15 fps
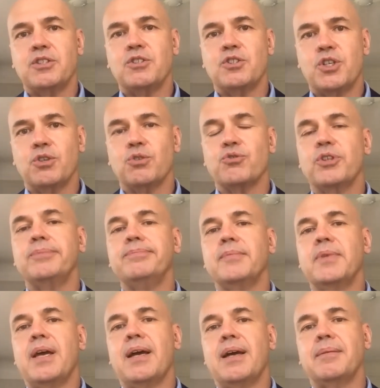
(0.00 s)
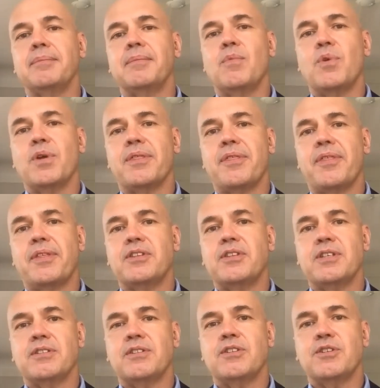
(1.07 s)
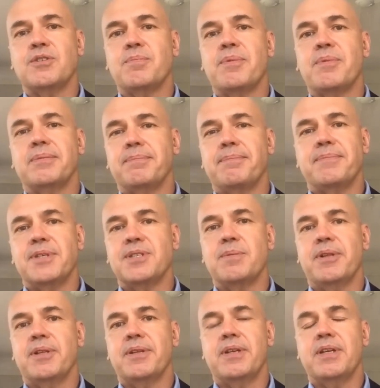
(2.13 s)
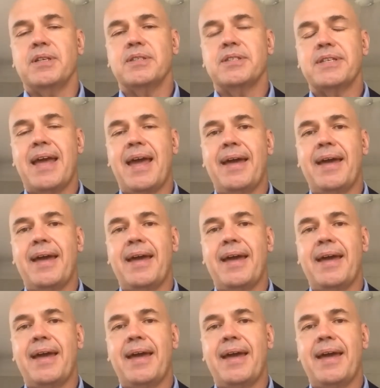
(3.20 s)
children with disabilities.